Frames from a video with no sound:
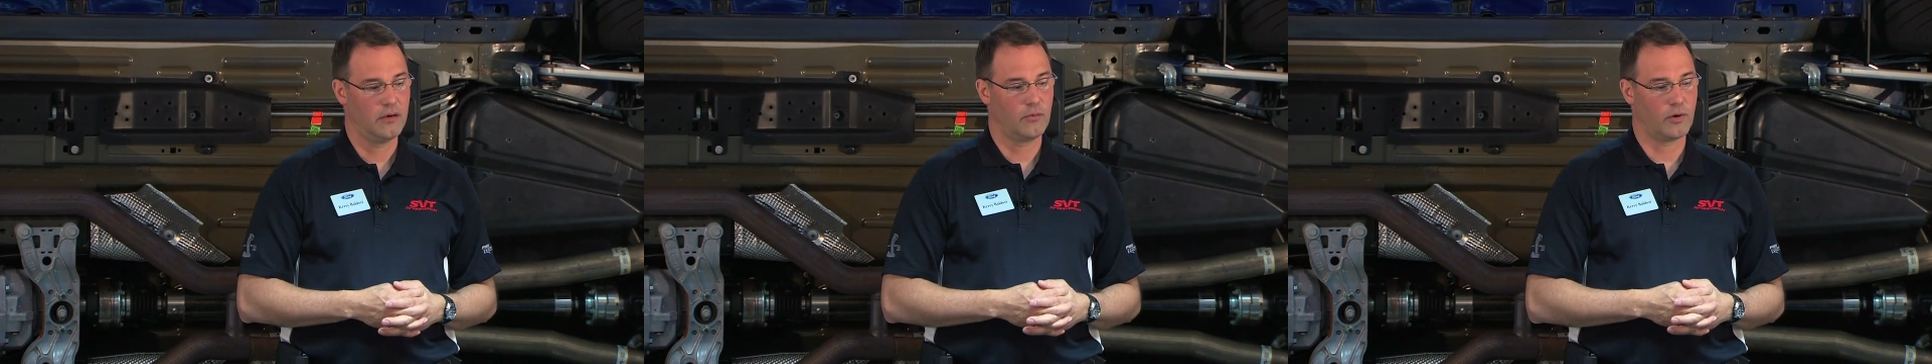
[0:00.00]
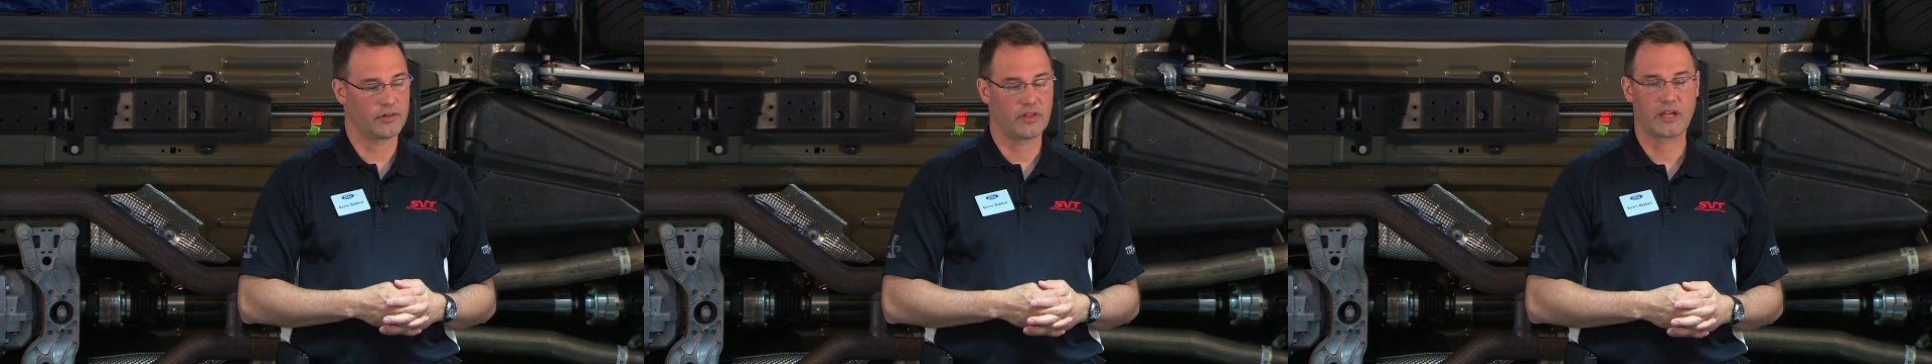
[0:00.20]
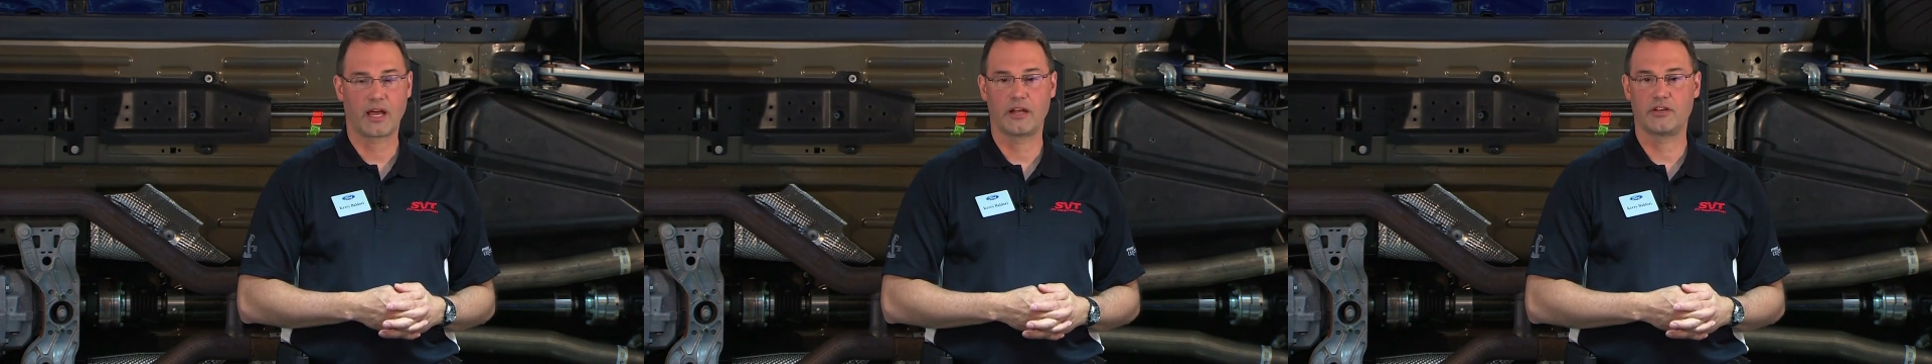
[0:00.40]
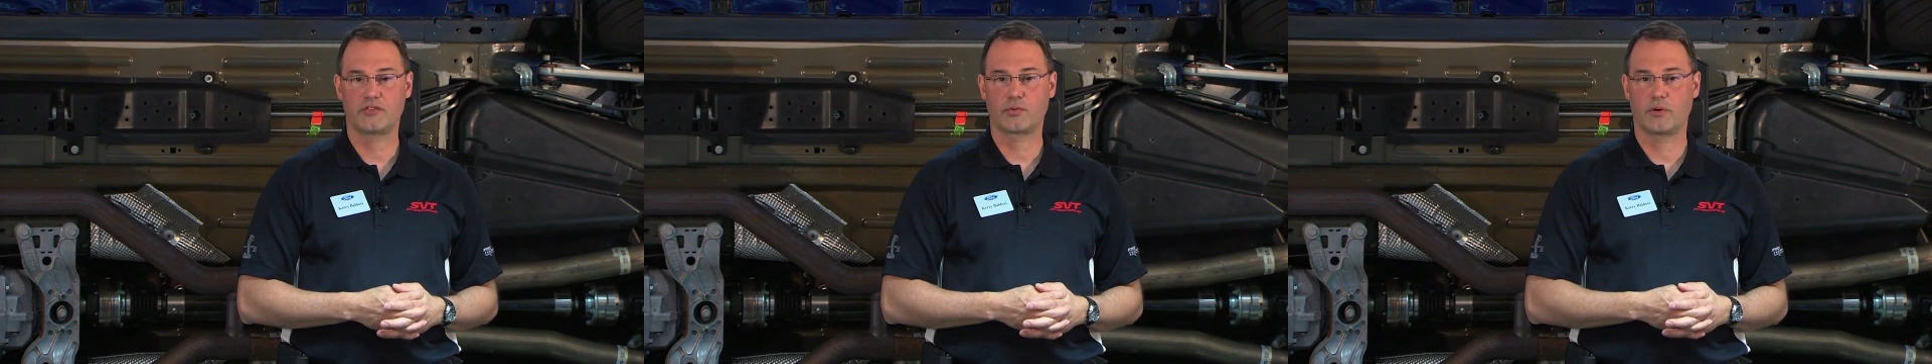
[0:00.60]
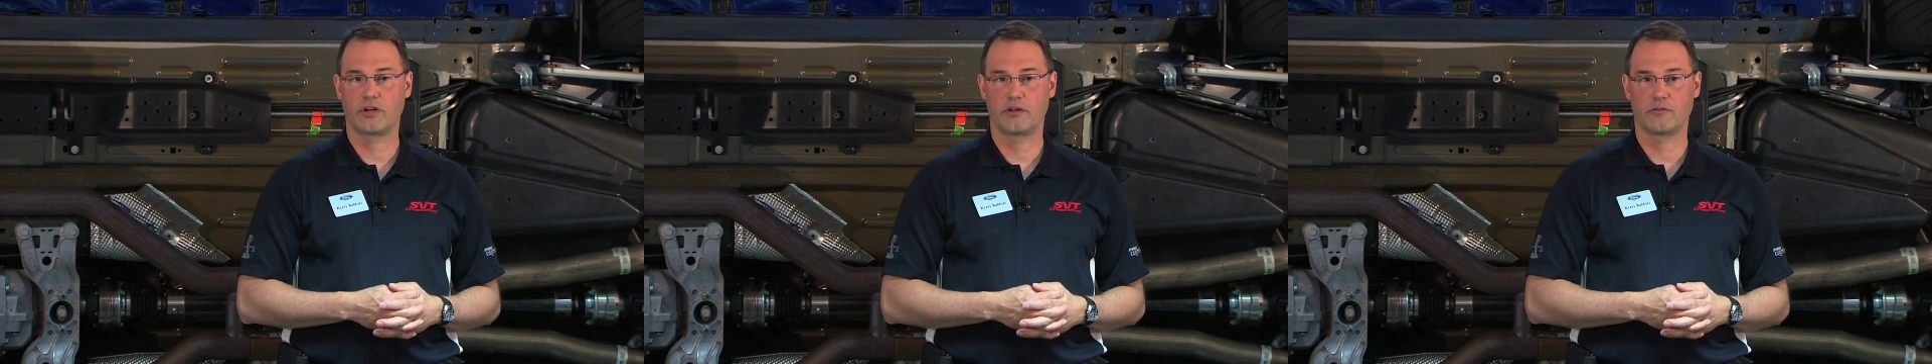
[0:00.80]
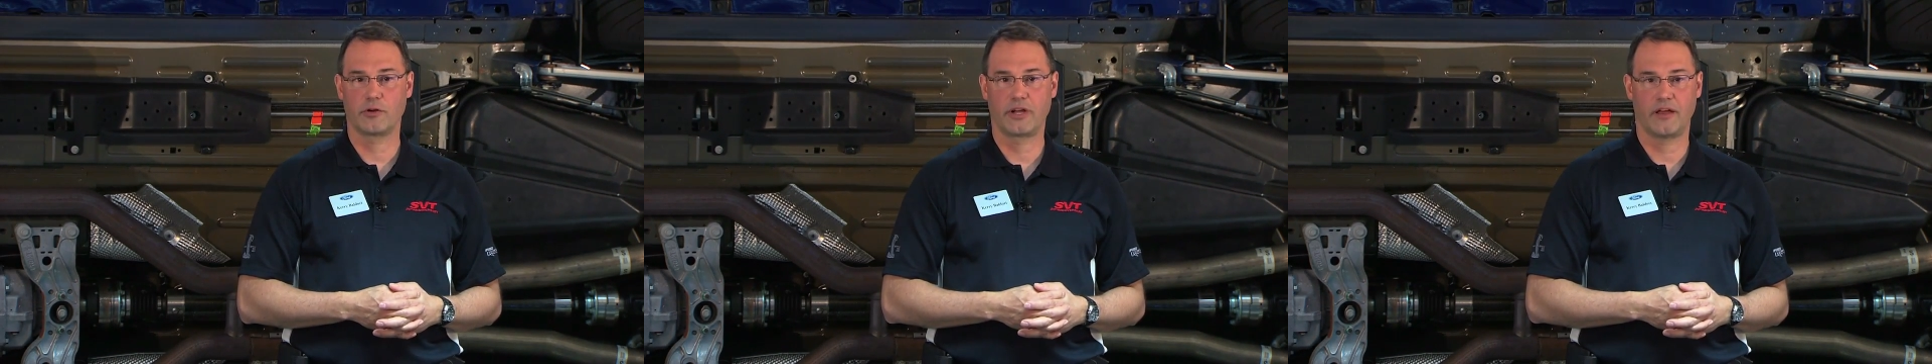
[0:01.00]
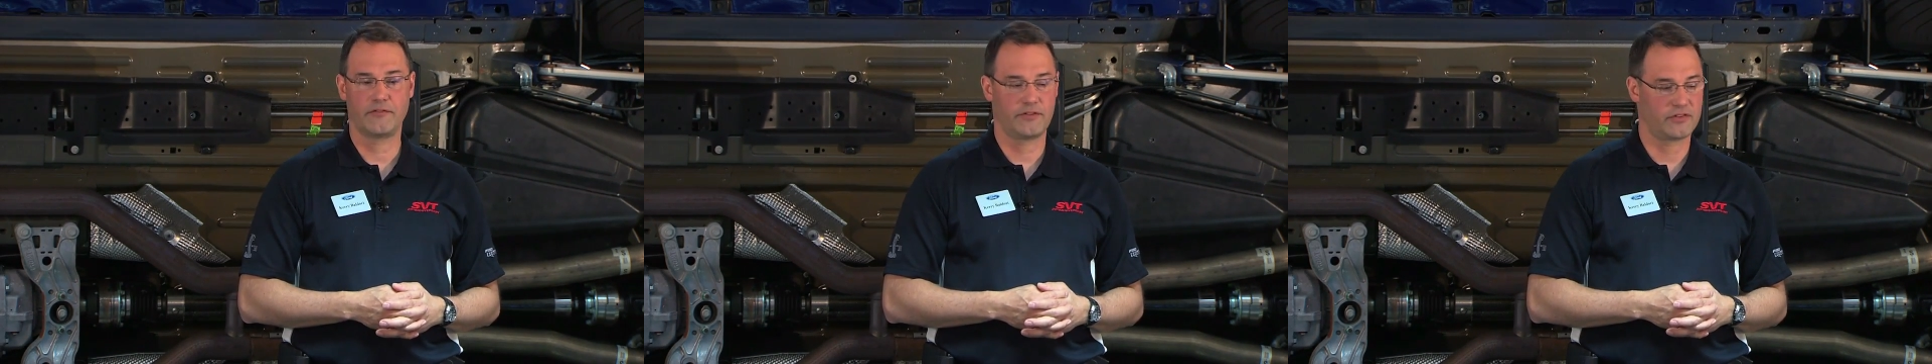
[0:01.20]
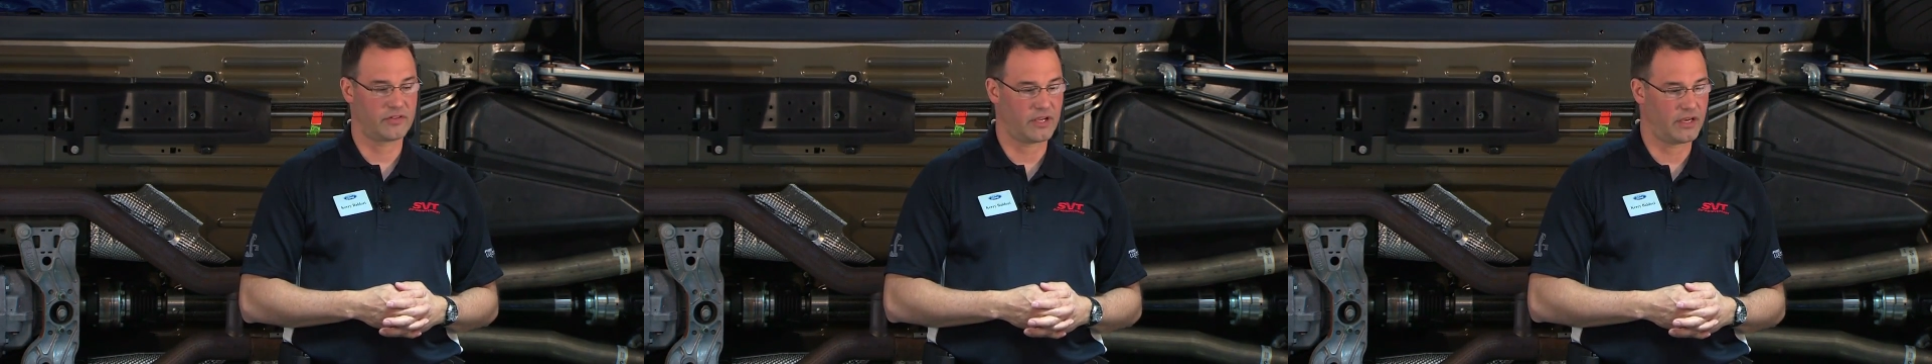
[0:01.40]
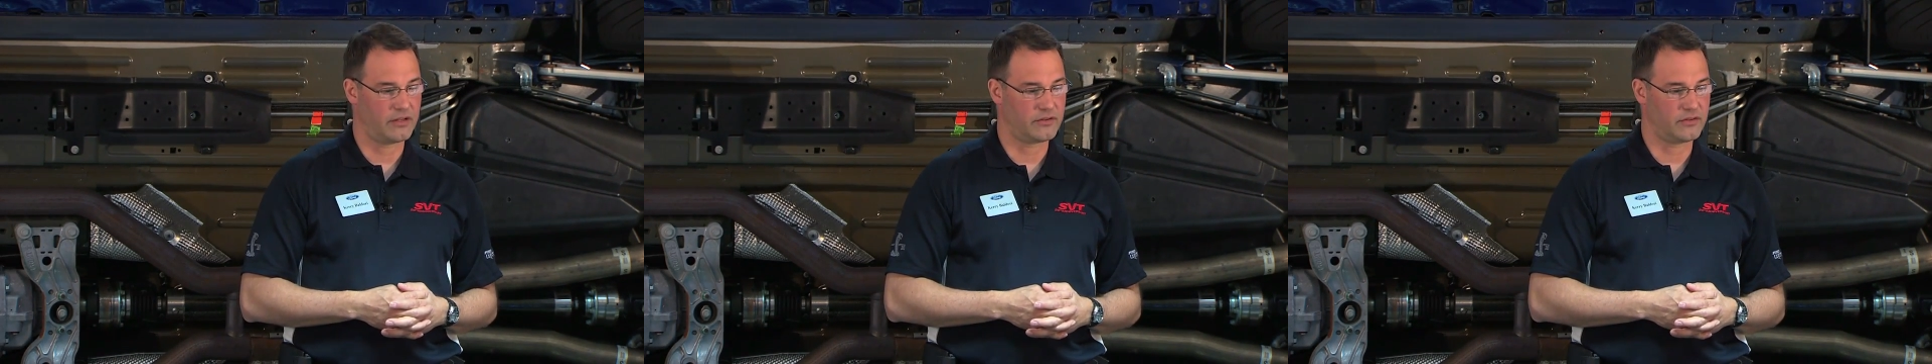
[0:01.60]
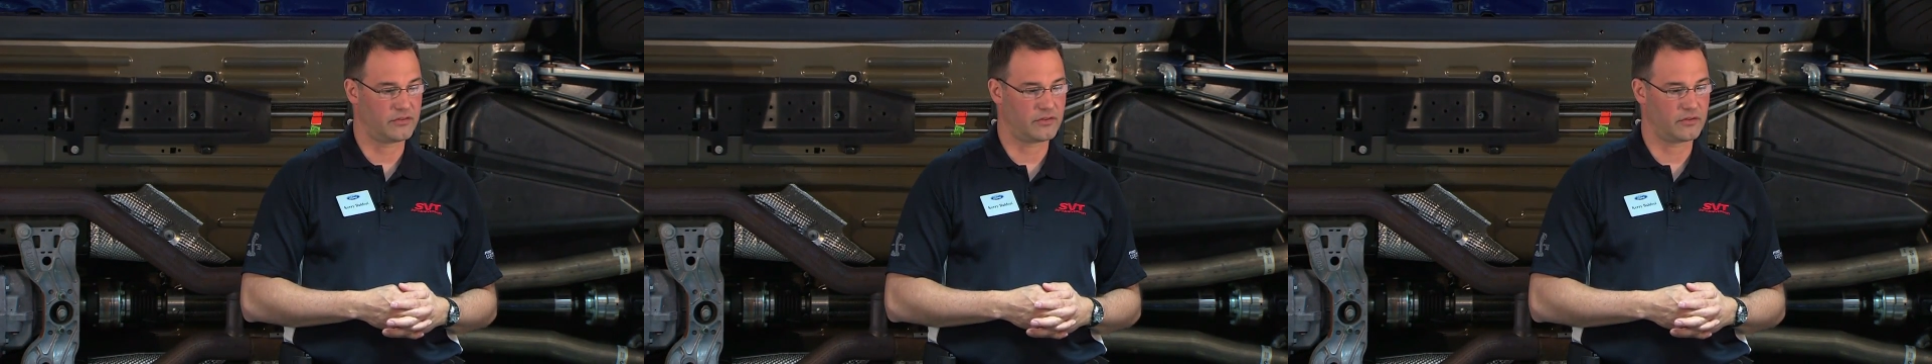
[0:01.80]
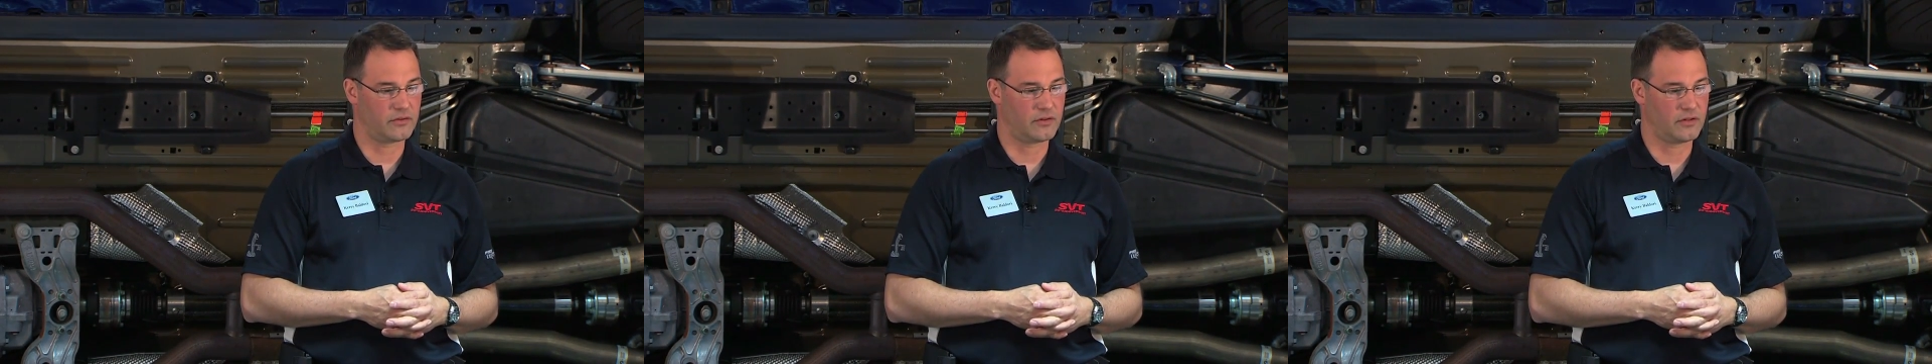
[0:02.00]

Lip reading: One thing I just wanted to reemphasize is